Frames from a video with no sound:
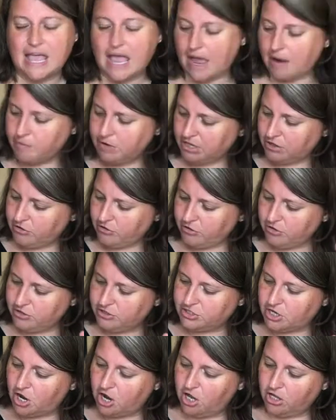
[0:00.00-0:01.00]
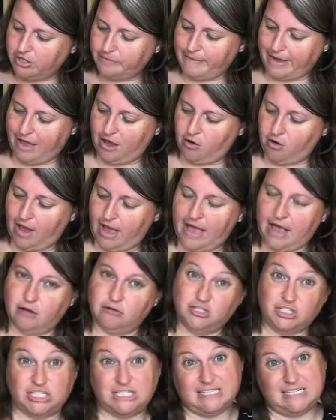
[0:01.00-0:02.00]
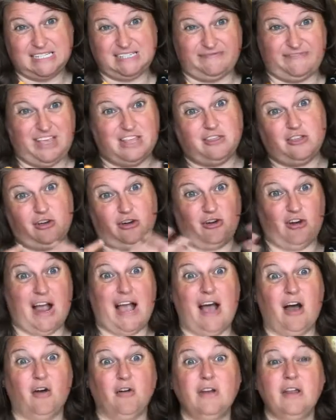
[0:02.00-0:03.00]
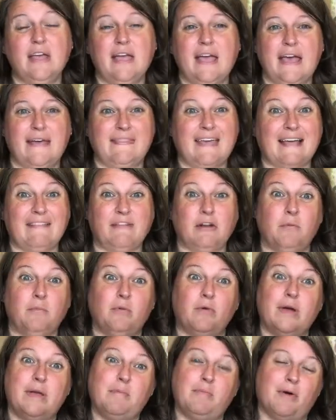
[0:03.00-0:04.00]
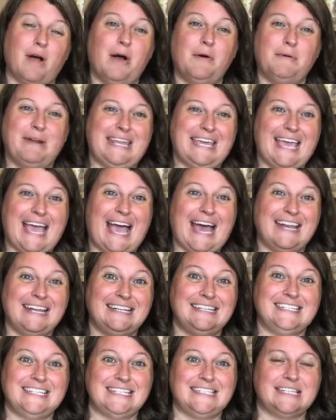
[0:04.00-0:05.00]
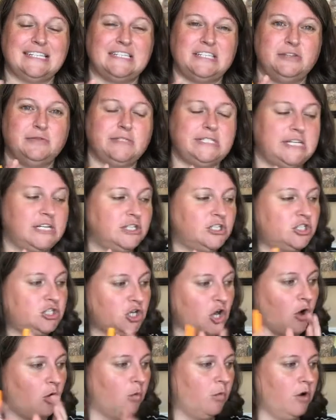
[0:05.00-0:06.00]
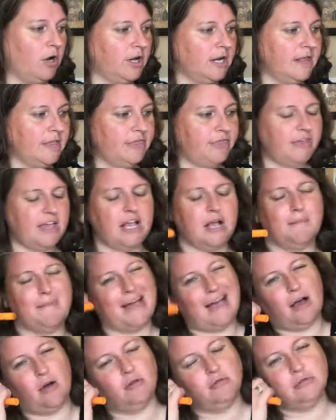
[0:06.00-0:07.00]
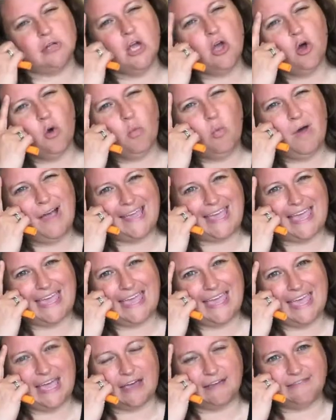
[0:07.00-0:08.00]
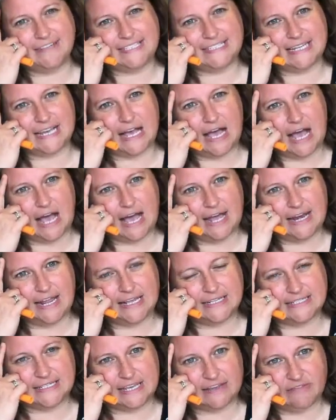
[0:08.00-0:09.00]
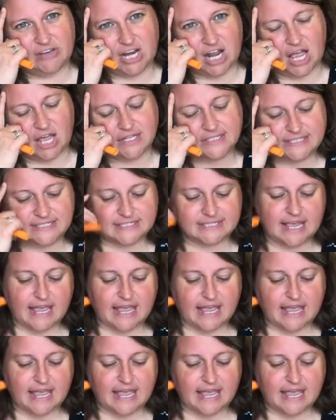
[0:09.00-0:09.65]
And we learned all about how Jesus fed the crowd, and that little boy brought what he had and Jesus used it. So we're going to think about what gifts God has given us.